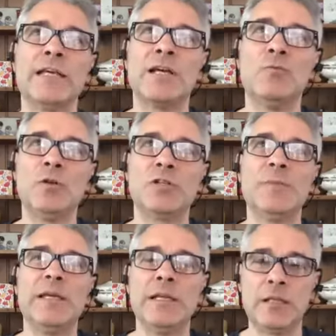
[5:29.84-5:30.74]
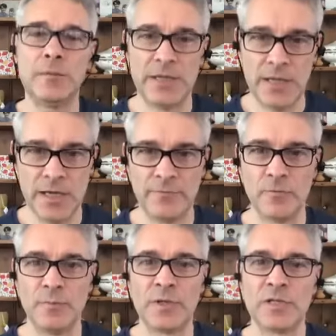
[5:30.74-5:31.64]
I want to be a little bit
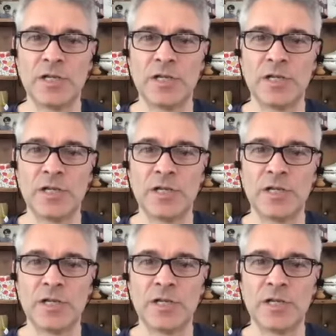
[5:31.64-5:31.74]
careful because